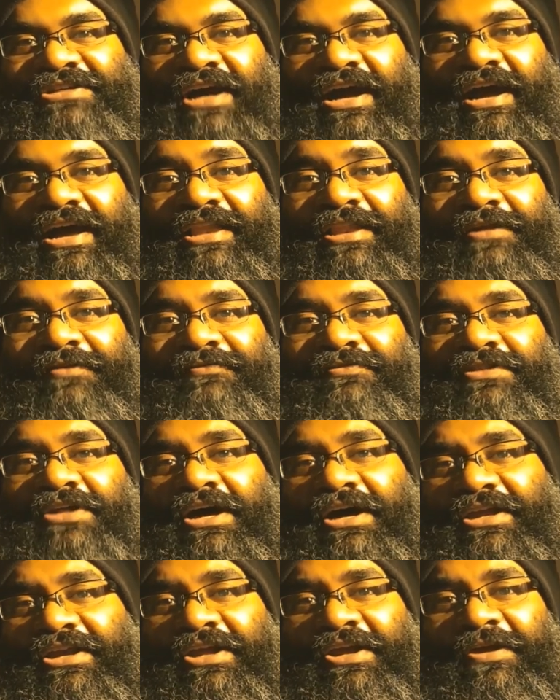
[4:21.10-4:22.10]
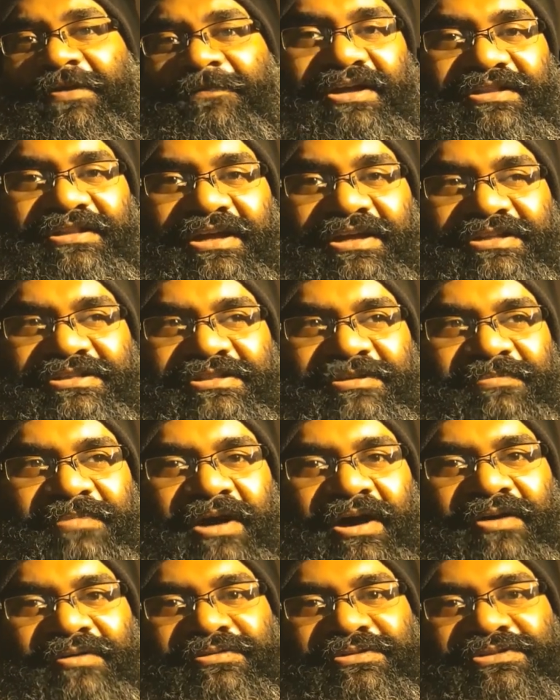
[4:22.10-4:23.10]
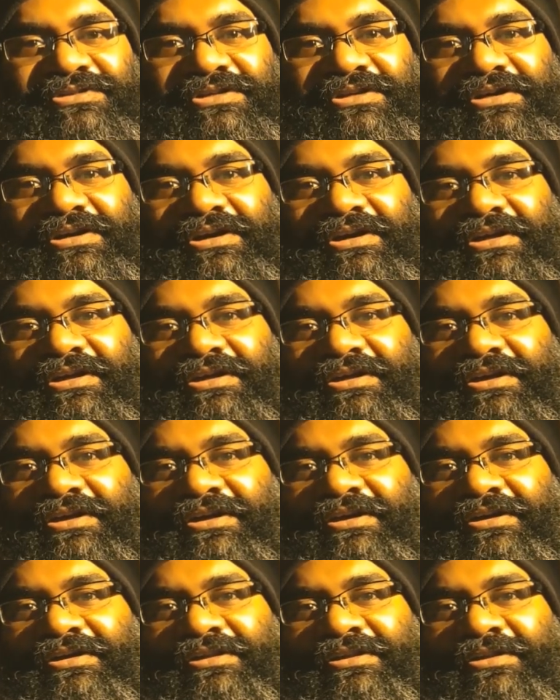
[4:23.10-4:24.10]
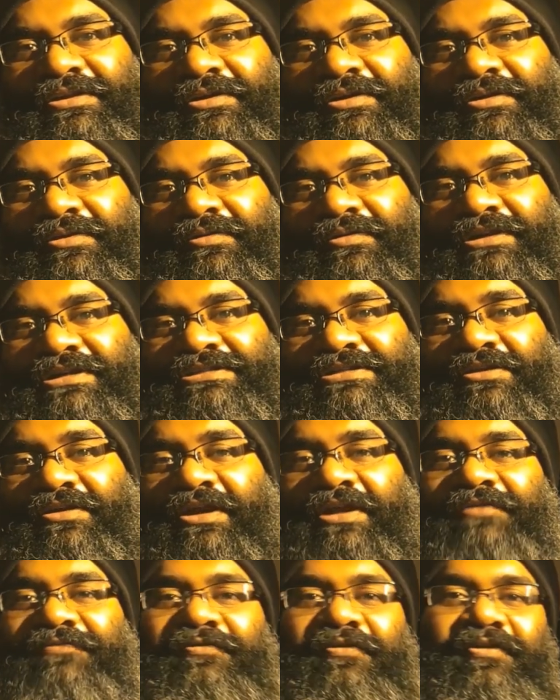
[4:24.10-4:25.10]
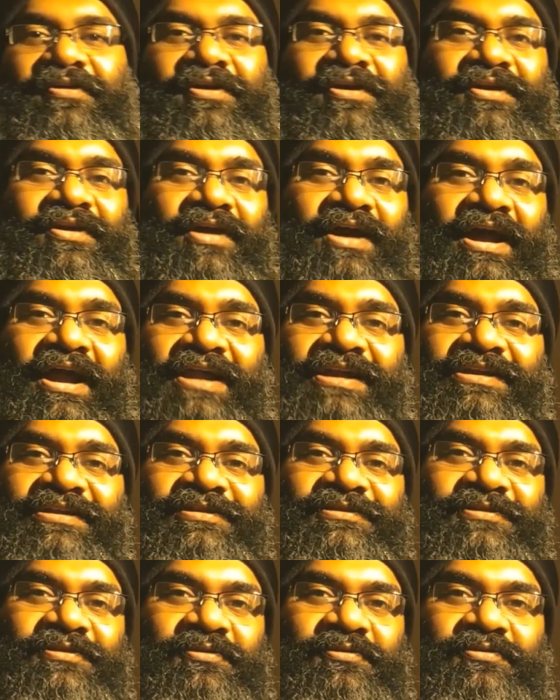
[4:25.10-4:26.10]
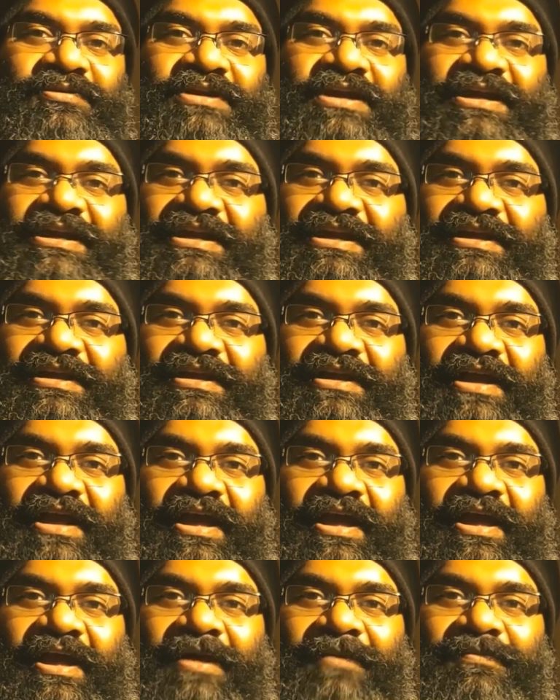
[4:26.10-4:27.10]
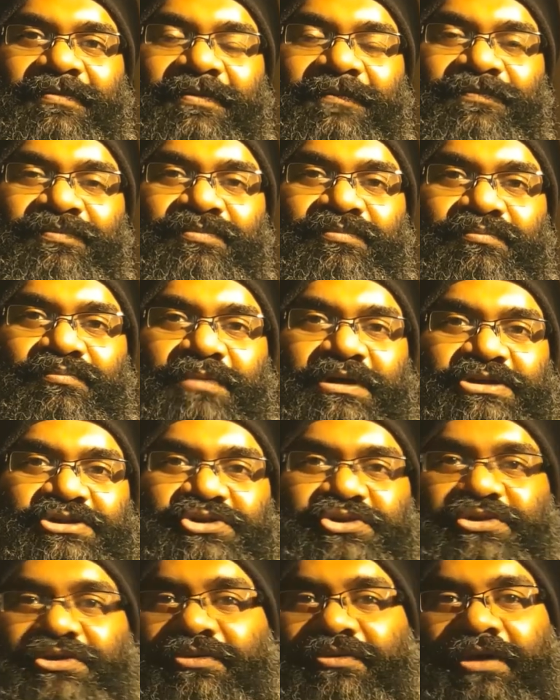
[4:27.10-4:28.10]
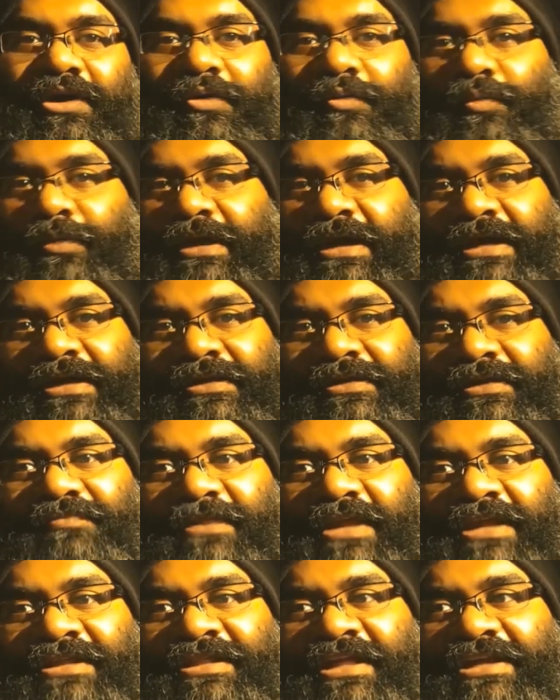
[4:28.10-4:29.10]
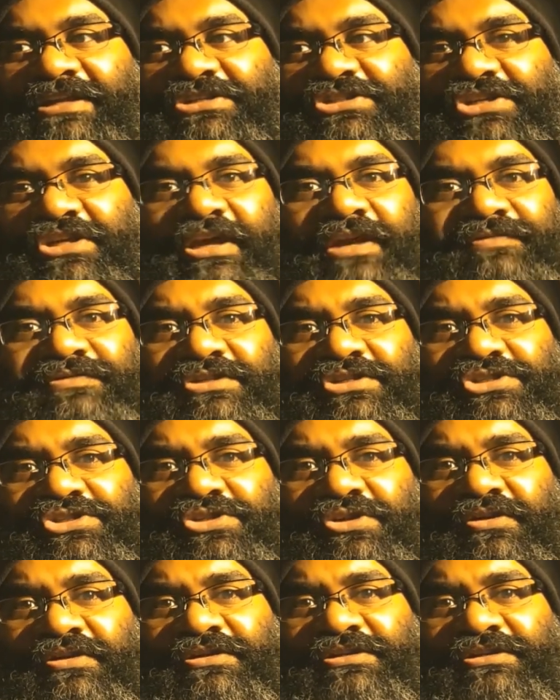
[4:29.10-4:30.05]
I Love Thane, that is about a girl who is looking for her ideal through dating app, but to no avail. And then she gives a shot